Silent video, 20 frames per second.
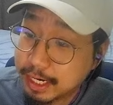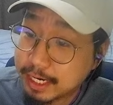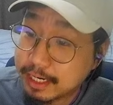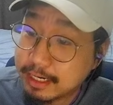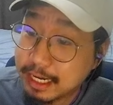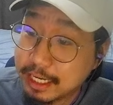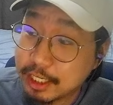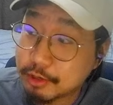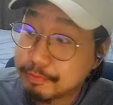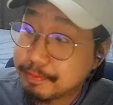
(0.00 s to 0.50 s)

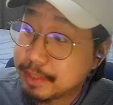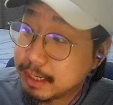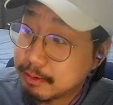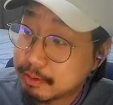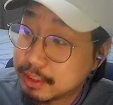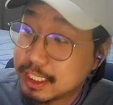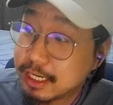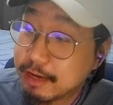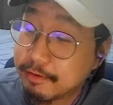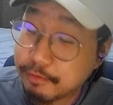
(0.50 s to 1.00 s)
and you'll be able
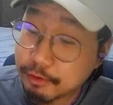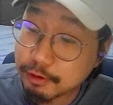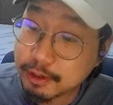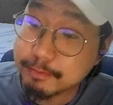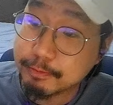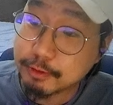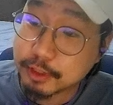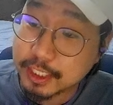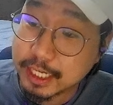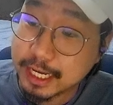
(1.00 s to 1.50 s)
to get
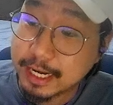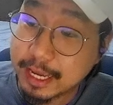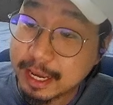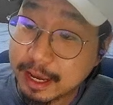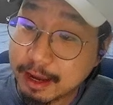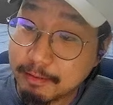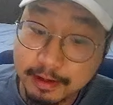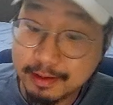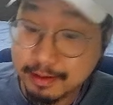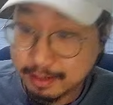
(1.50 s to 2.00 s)
40%
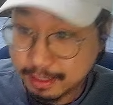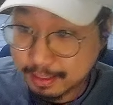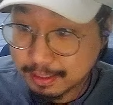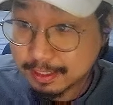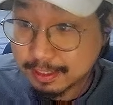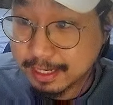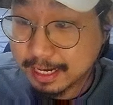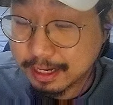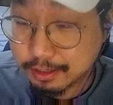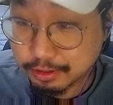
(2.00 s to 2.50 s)
amp. And then
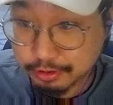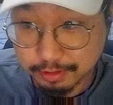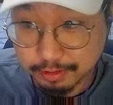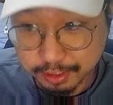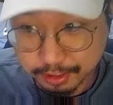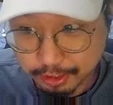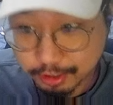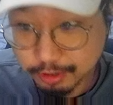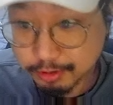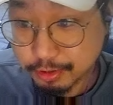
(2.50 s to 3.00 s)
naturally,
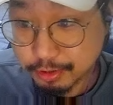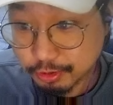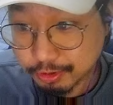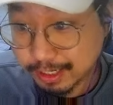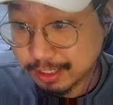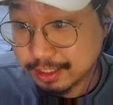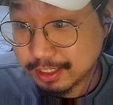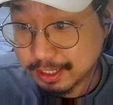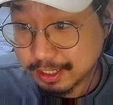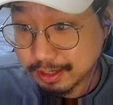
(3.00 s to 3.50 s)
Tune Strain
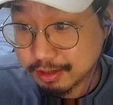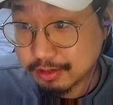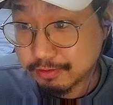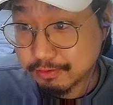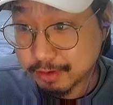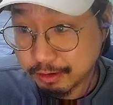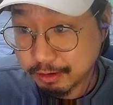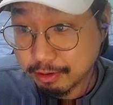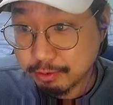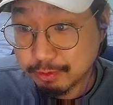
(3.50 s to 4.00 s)
scales
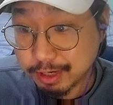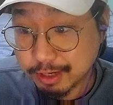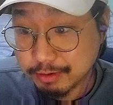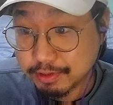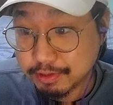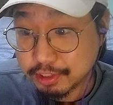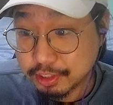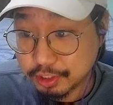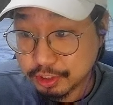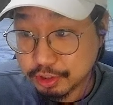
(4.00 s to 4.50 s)
very well
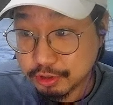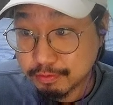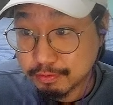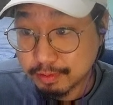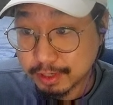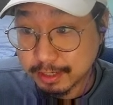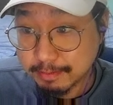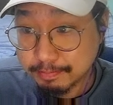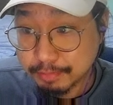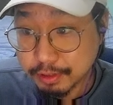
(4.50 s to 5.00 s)
with the Tune
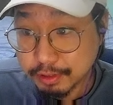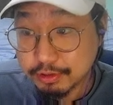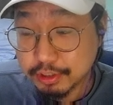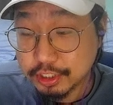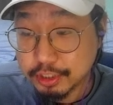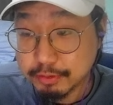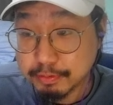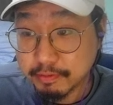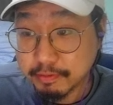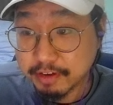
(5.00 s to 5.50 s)
Break boost
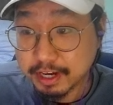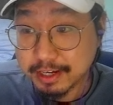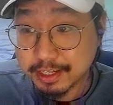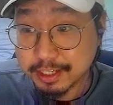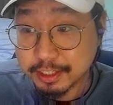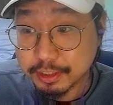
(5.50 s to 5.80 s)
she's providing as